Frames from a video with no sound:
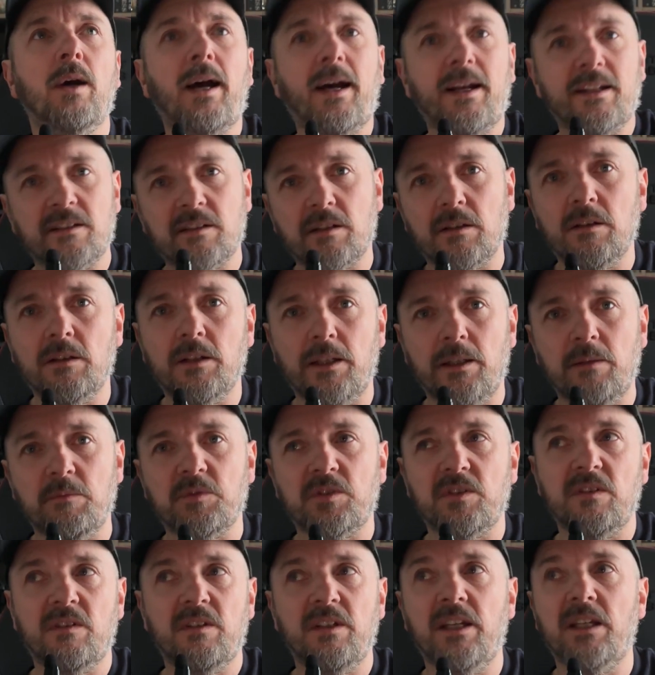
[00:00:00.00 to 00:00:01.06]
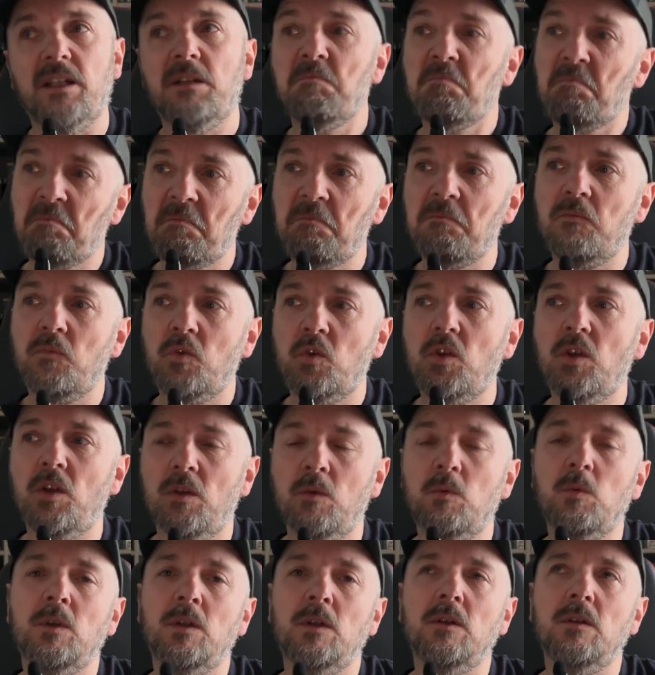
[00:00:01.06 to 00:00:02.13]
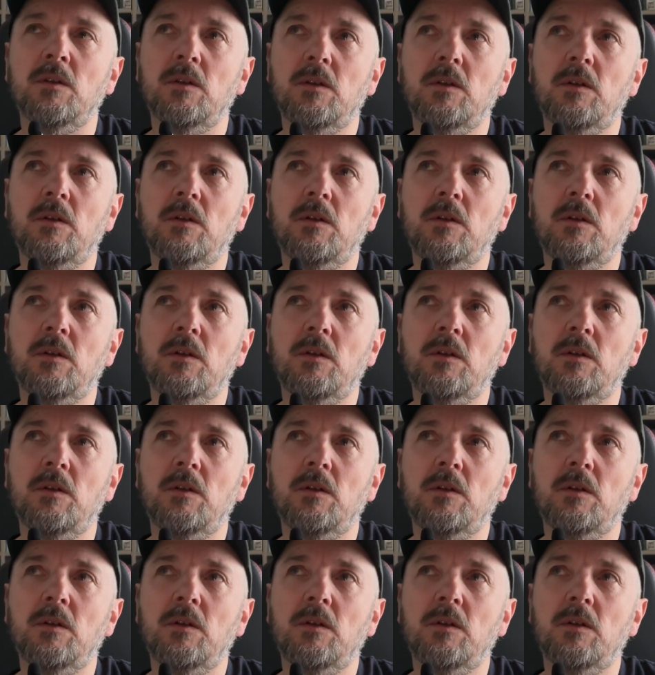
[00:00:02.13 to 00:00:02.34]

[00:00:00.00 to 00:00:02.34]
at times and think, you know what,